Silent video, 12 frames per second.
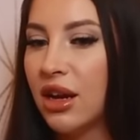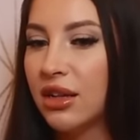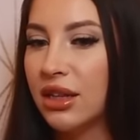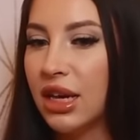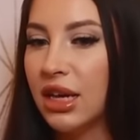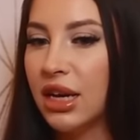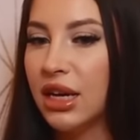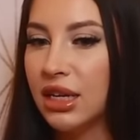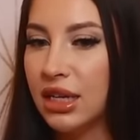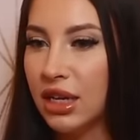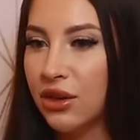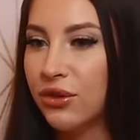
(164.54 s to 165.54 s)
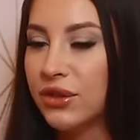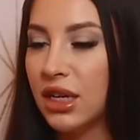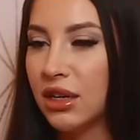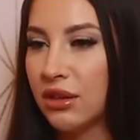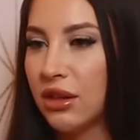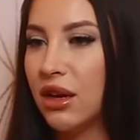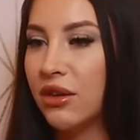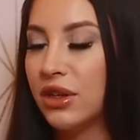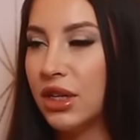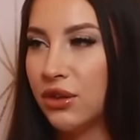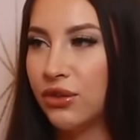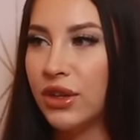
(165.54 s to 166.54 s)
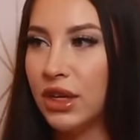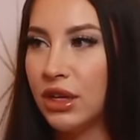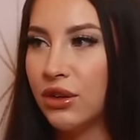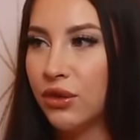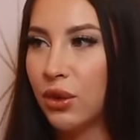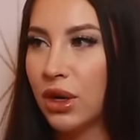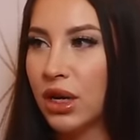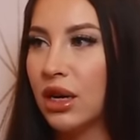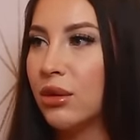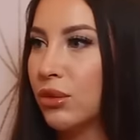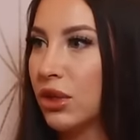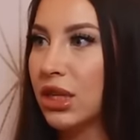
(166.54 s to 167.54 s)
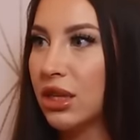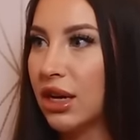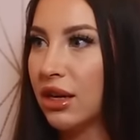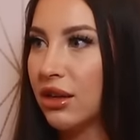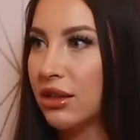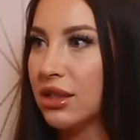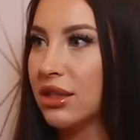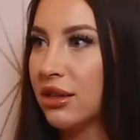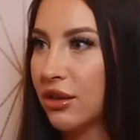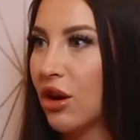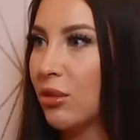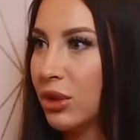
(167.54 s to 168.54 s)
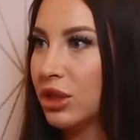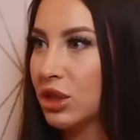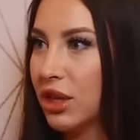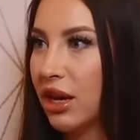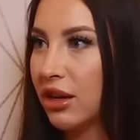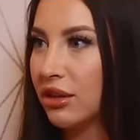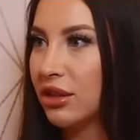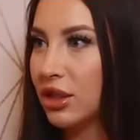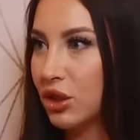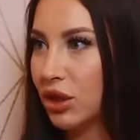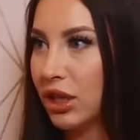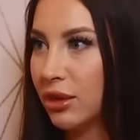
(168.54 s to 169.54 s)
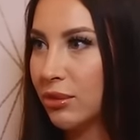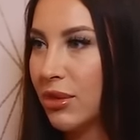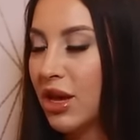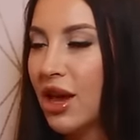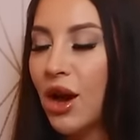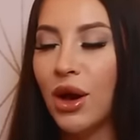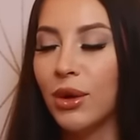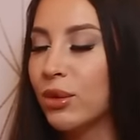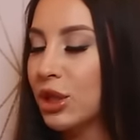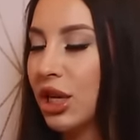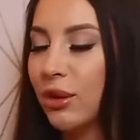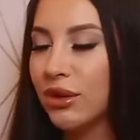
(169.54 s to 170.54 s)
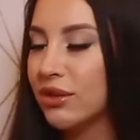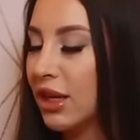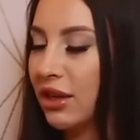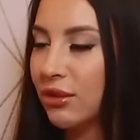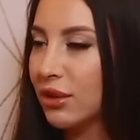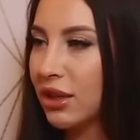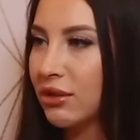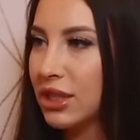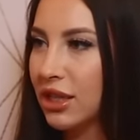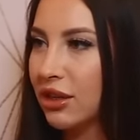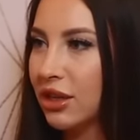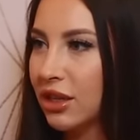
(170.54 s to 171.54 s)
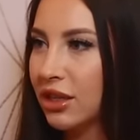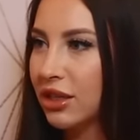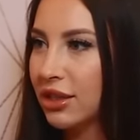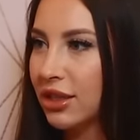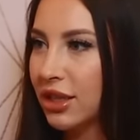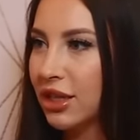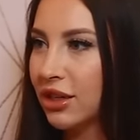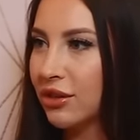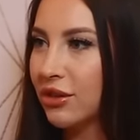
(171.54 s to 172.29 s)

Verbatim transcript: like a gift and a love and an affinity for it. And I'm really glad I got to like accomplish that dream. I wish I would have done it when I was younger. You it's know?